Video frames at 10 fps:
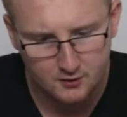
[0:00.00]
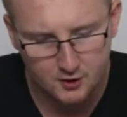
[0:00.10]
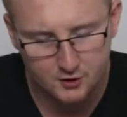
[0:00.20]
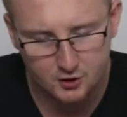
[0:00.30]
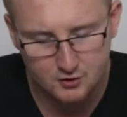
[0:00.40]

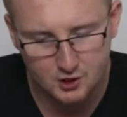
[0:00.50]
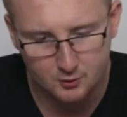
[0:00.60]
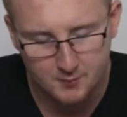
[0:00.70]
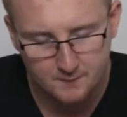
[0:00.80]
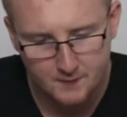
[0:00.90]

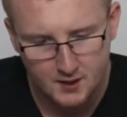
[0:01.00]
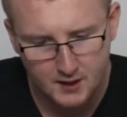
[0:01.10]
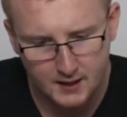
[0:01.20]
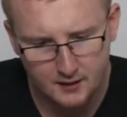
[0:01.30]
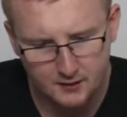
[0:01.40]
YouTube,
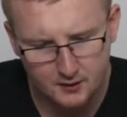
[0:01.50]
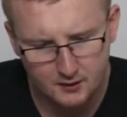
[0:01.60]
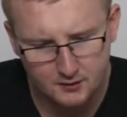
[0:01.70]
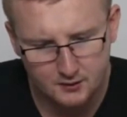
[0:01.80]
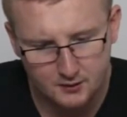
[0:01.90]
and
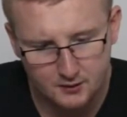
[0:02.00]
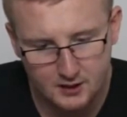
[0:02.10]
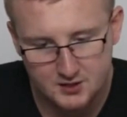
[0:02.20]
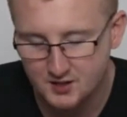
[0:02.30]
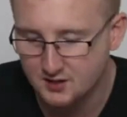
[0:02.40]

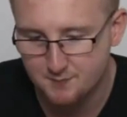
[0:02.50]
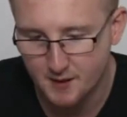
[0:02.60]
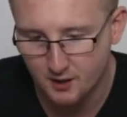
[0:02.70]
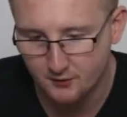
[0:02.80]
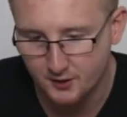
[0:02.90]
I see this
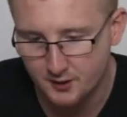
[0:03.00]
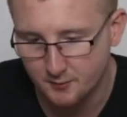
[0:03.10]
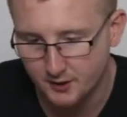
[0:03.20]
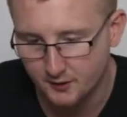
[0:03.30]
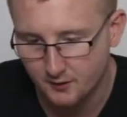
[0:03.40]
belt, and I'm
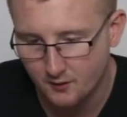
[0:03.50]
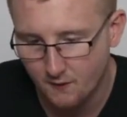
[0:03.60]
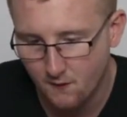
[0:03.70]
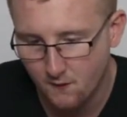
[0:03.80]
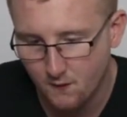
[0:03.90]
like,
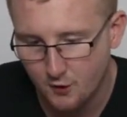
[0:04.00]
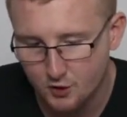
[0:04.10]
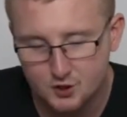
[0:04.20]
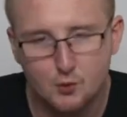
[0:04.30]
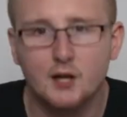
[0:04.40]

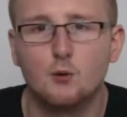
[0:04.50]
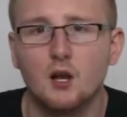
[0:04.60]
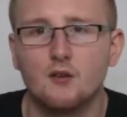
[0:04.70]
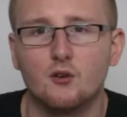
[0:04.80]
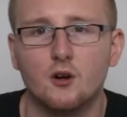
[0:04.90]
it's quite
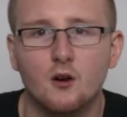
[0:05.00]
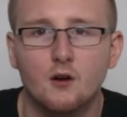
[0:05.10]
clever.